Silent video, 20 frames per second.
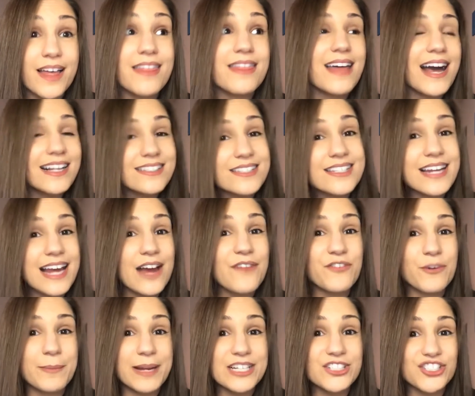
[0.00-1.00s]
That's an
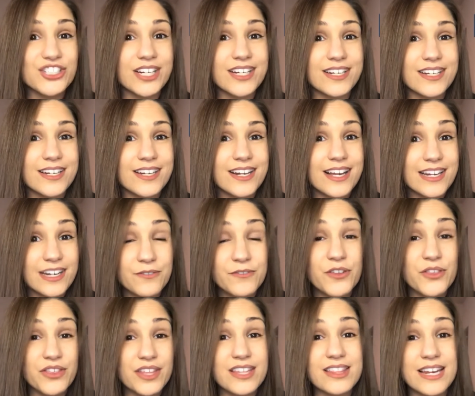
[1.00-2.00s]
affirmation. And if
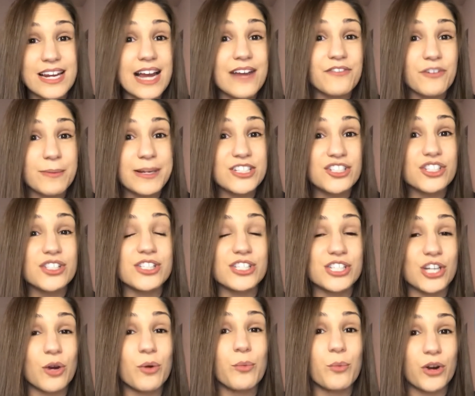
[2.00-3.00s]
you think that affirmations
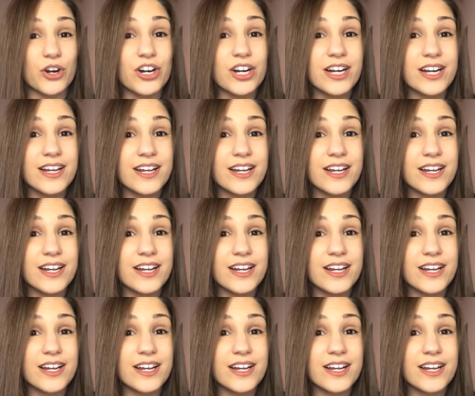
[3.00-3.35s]
don't work,